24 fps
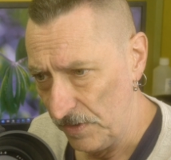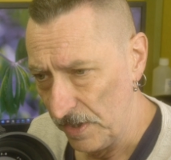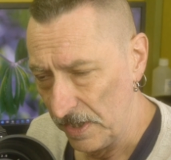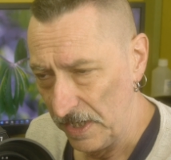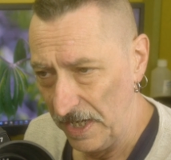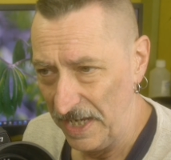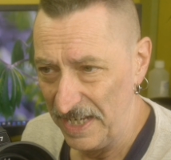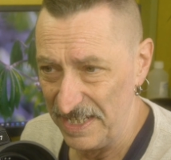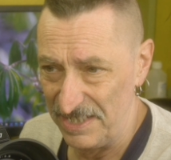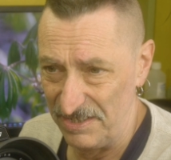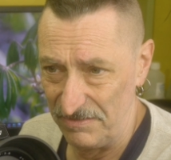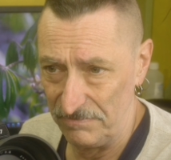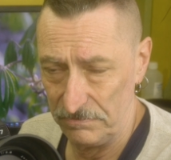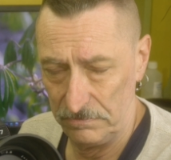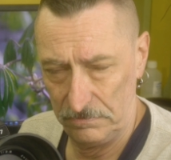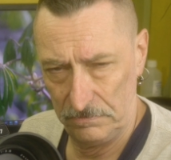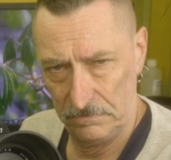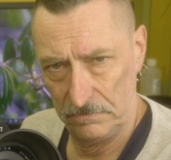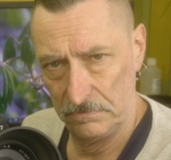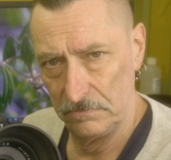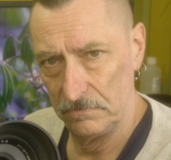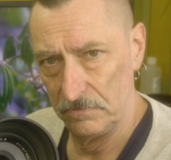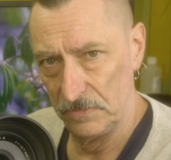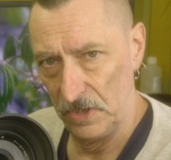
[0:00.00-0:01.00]
isn't
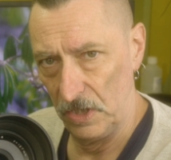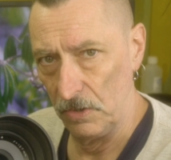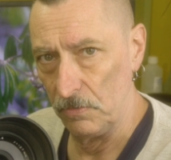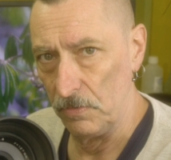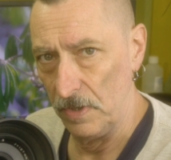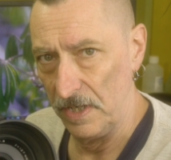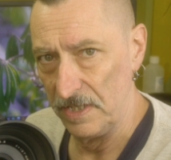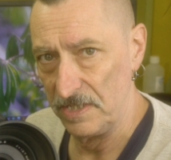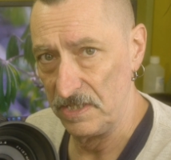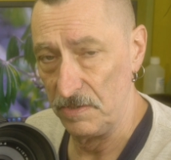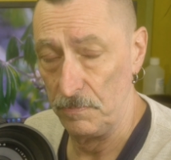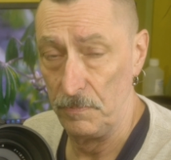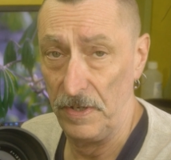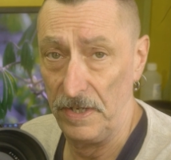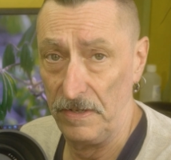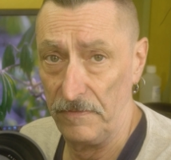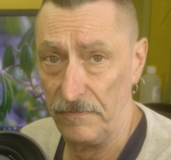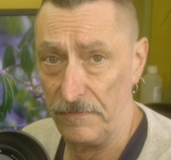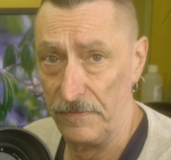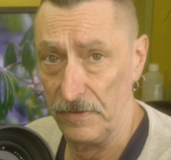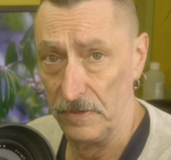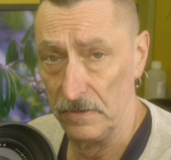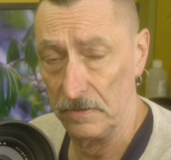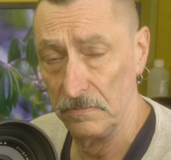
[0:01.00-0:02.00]
a recipe
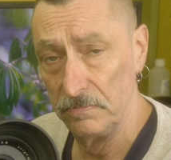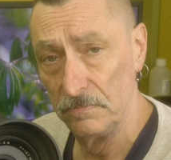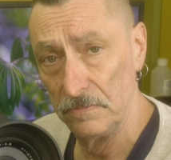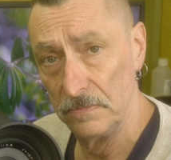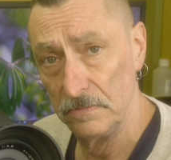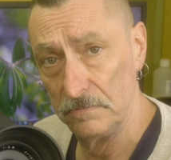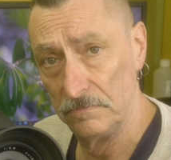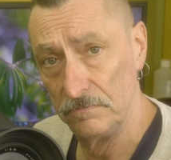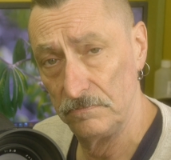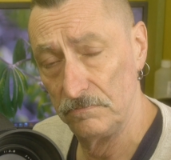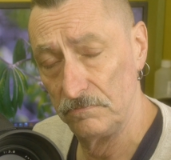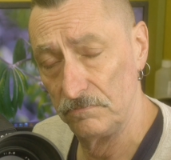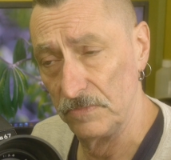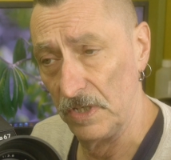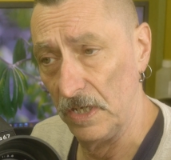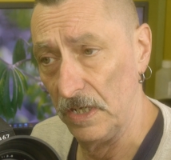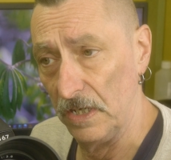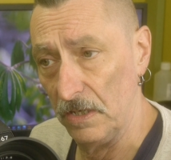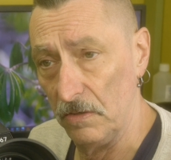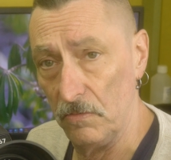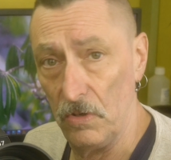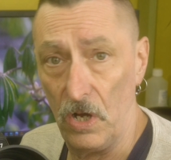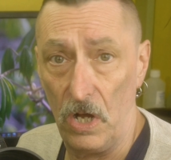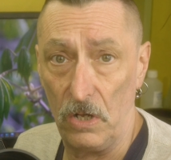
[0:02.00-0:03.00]
for
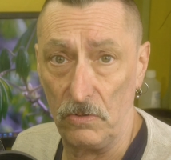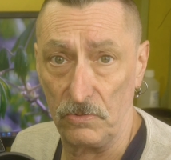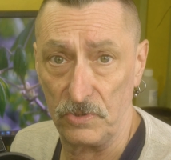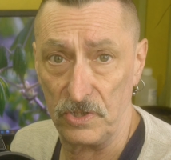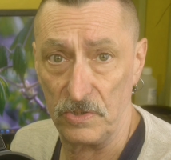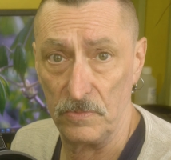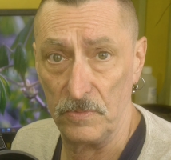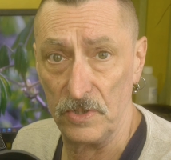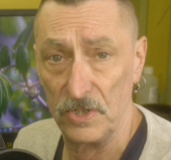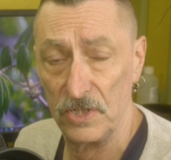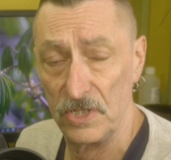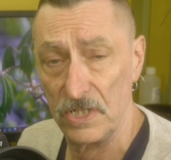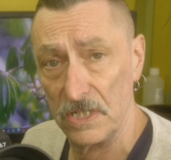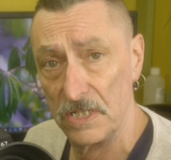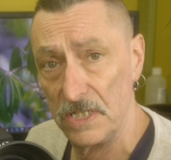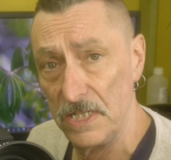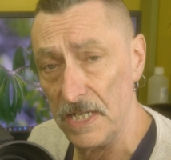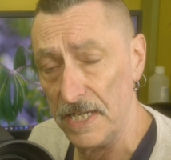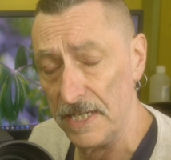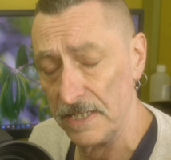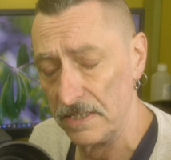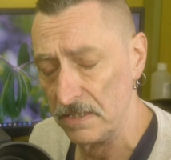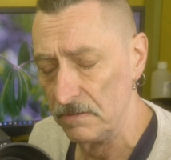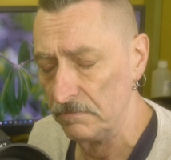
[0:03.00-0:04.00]
ultimate
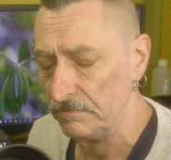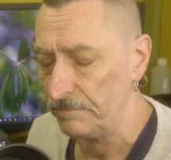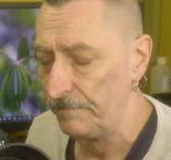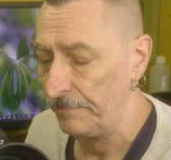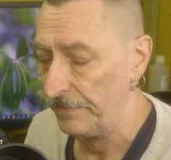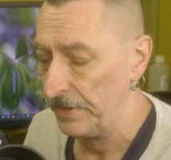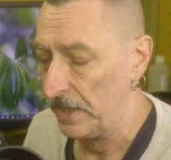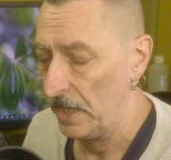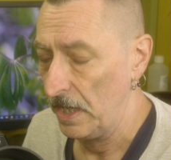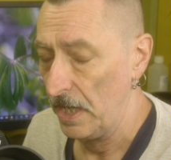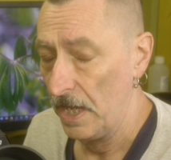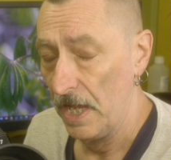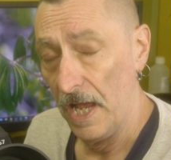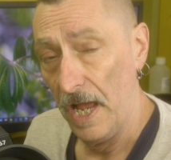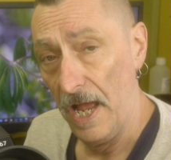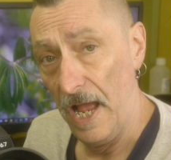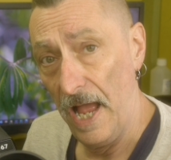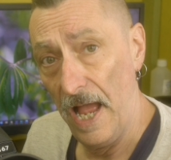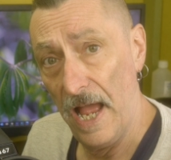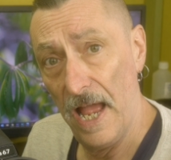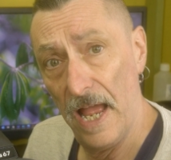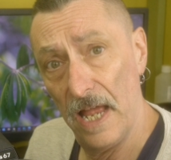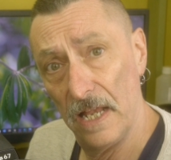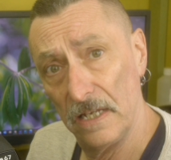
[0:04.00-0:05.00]
success.
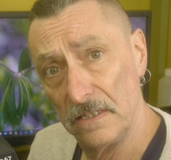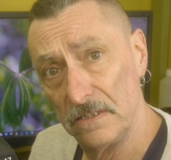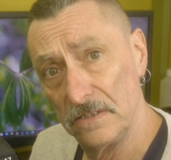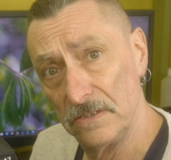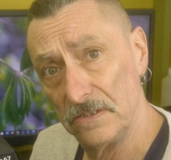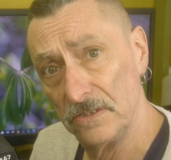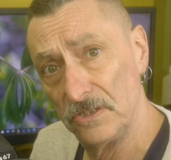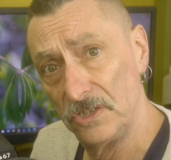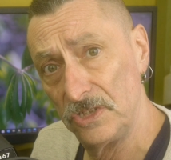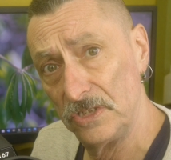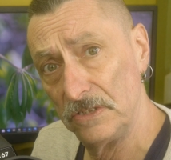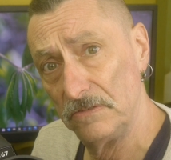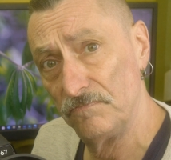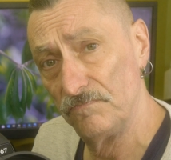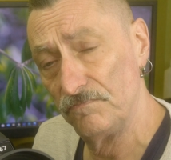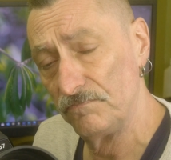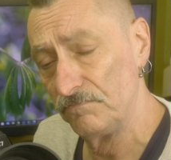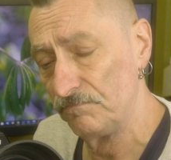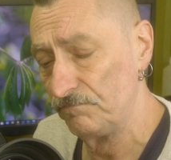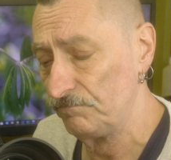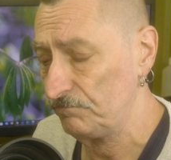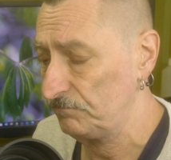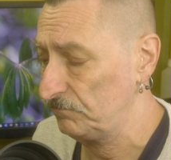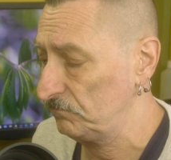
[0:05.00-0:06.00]
And
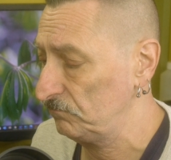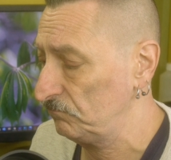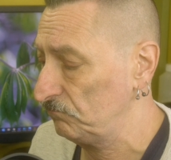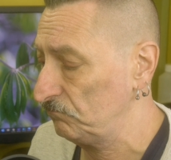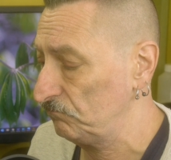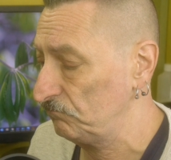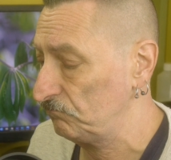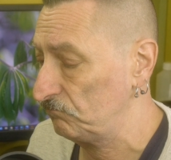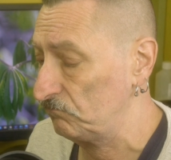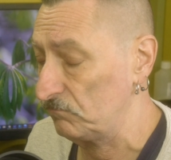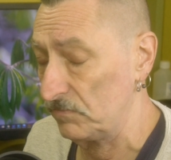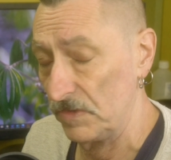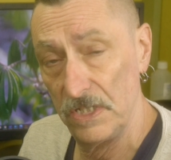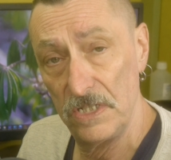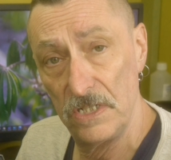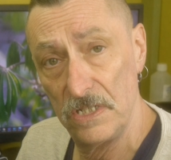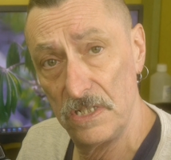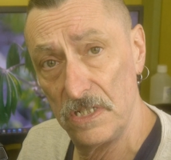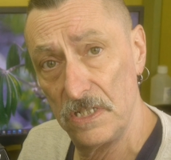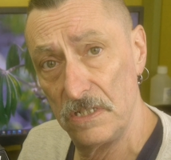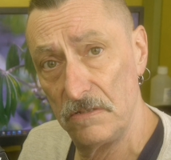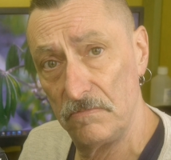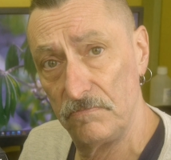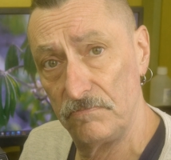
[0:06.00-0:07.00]

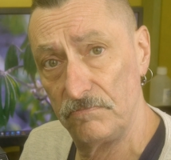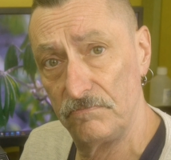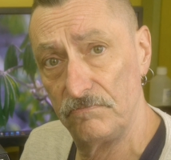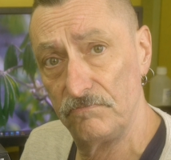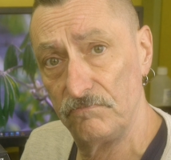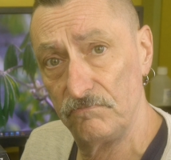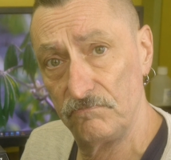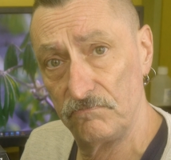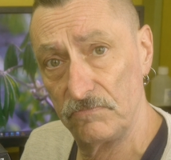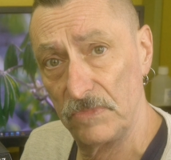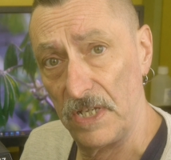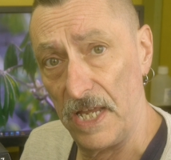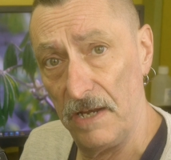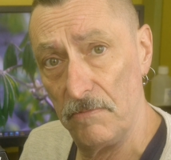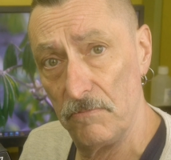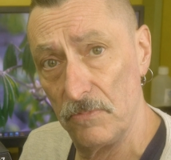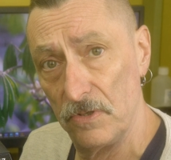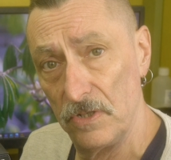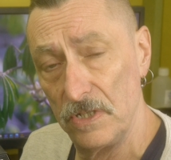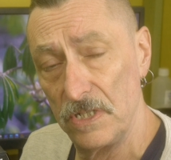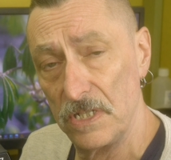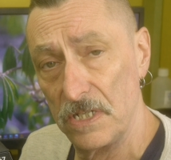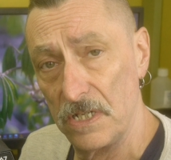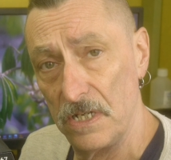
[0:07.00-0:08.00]
this
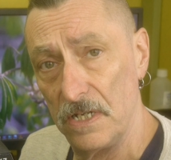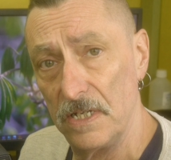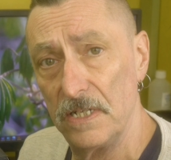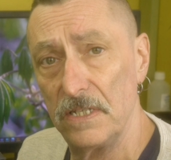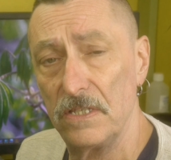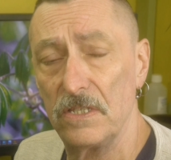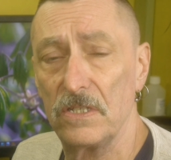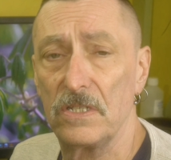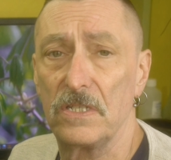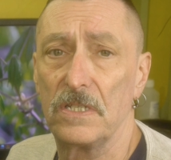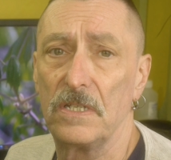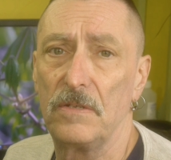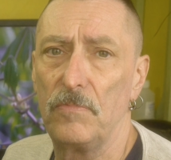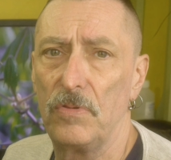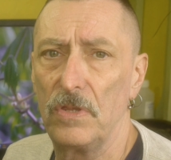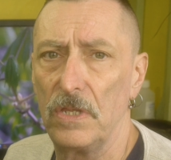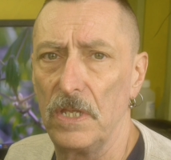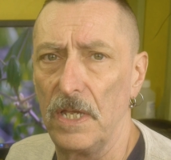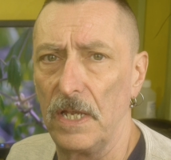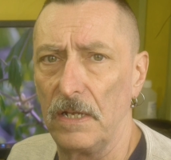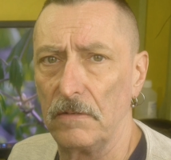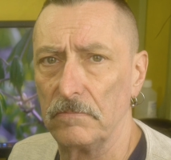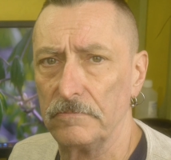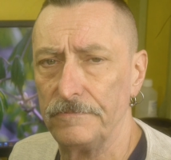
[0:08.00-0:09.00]
camera is kind of the same
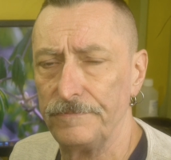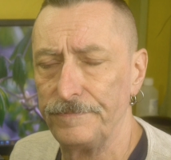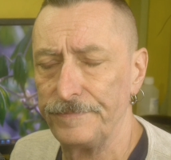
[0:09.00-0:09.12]
thing.